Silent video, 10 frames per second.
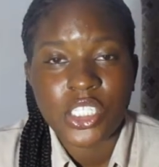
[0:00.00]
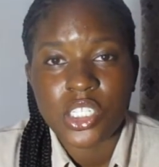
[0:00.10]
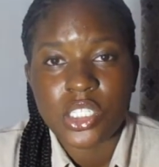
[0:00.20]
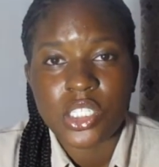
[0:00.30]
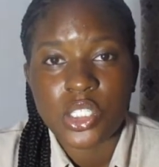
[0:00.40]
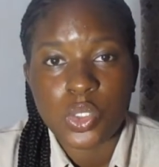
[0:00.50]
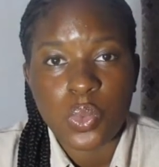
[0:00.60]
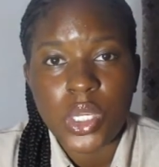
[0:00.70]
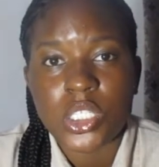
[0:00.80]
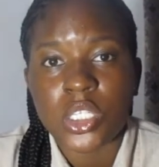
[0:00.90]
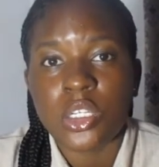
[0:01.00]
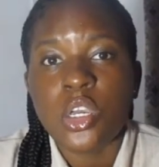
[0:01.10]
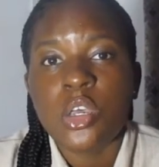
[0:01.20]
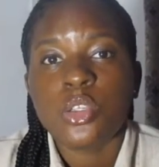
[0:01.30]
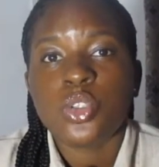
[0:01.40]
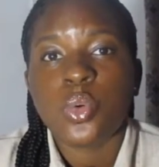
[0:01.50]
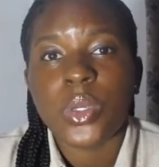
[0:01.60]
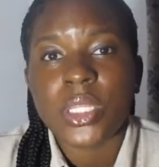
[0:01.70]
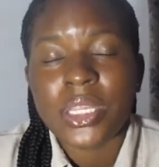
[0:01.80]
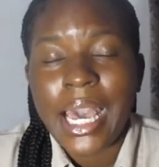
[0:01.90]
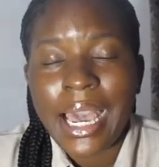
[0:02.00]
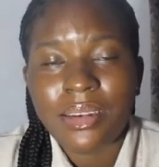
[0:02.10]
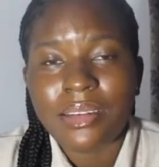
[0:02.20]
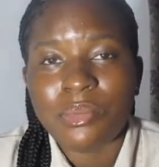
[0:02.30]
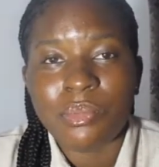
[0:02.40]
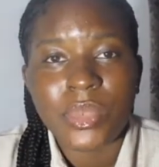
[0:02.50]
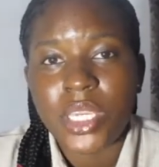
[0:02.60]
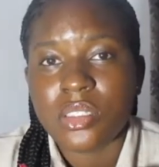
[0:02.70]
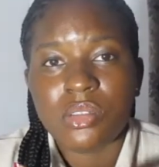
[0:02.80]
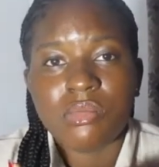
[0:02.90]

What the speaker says: a situation. So with that, it makes